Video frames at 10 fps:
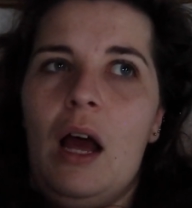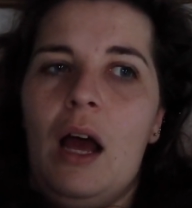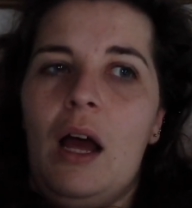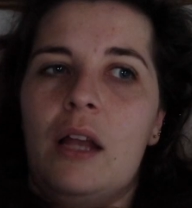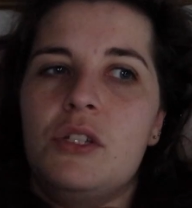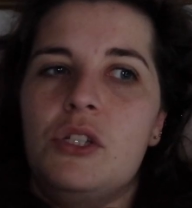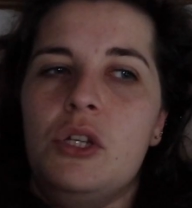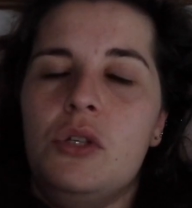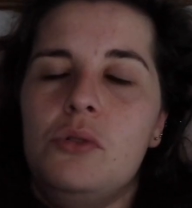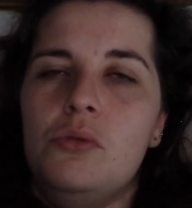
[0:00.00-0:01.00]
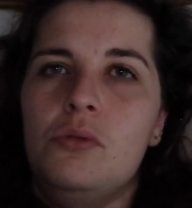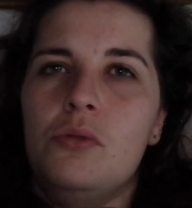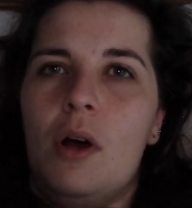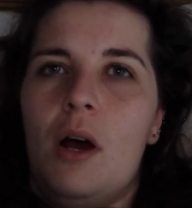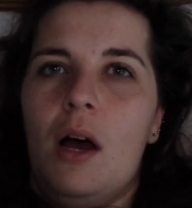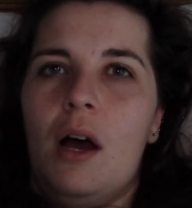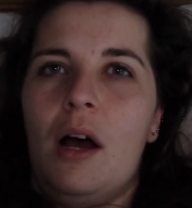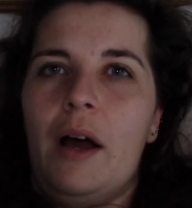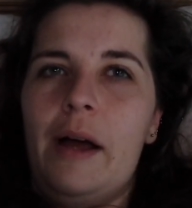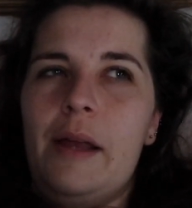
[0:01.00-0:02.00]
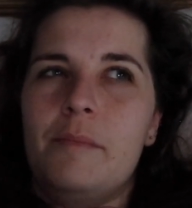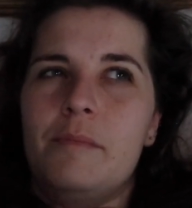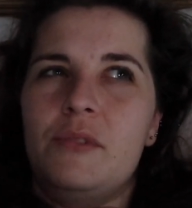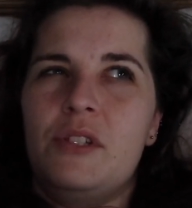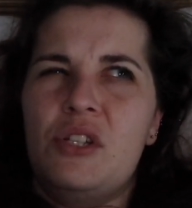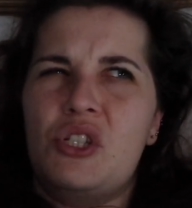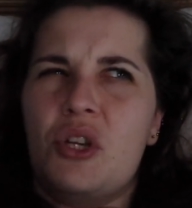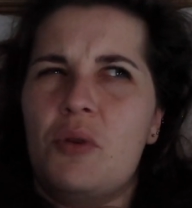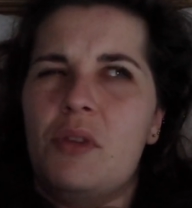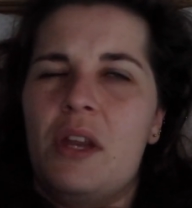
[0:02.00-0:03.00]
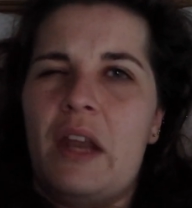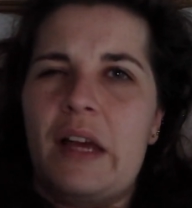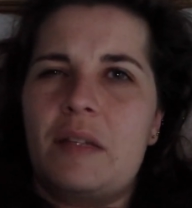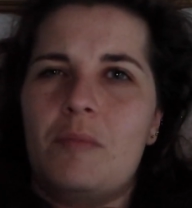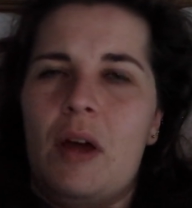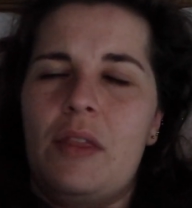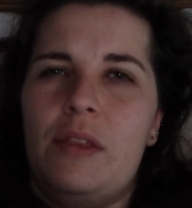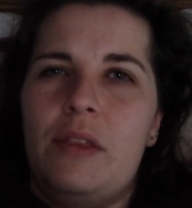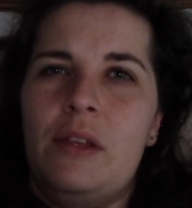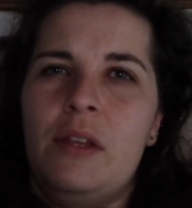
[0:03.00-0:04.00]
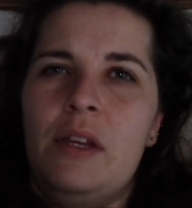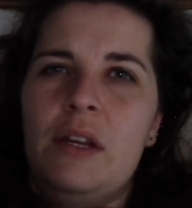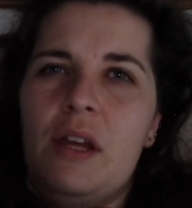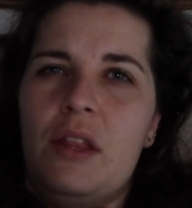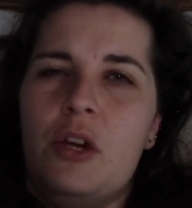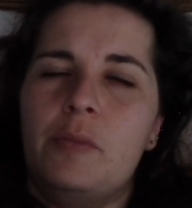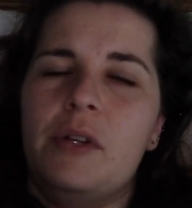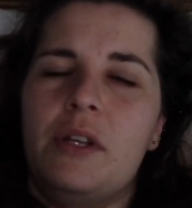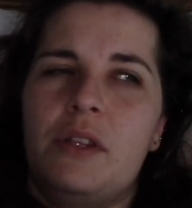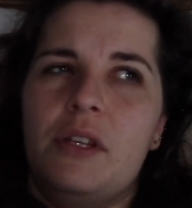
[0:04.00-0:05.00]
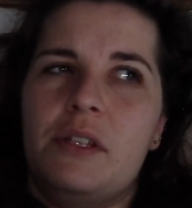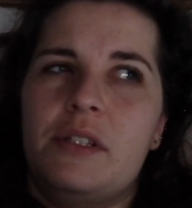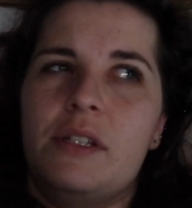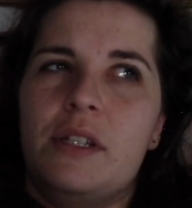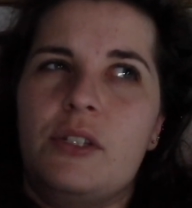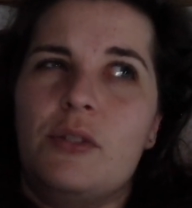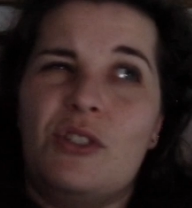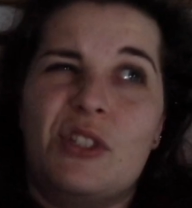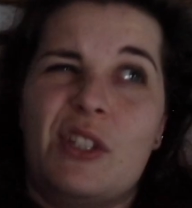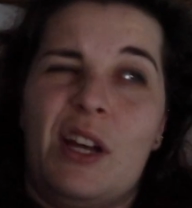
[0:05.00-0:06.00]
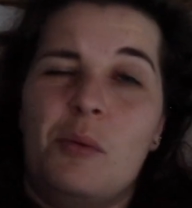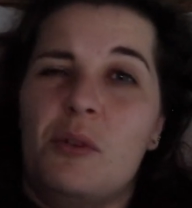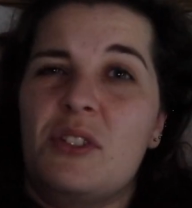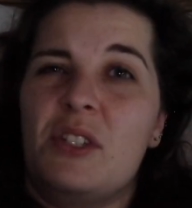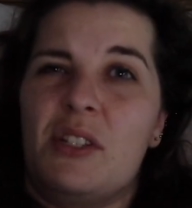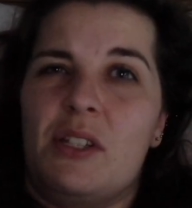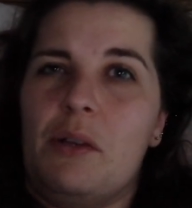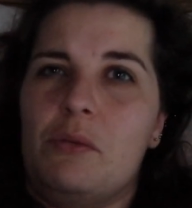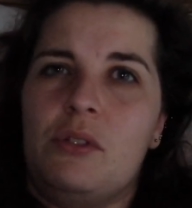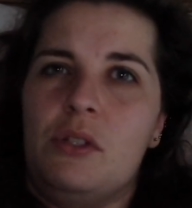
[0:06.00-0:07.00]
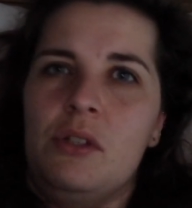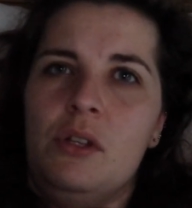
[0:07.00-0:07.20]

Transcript: And two, I'm seeing a show there next month in the open air theatre, so I just kind of want to suss out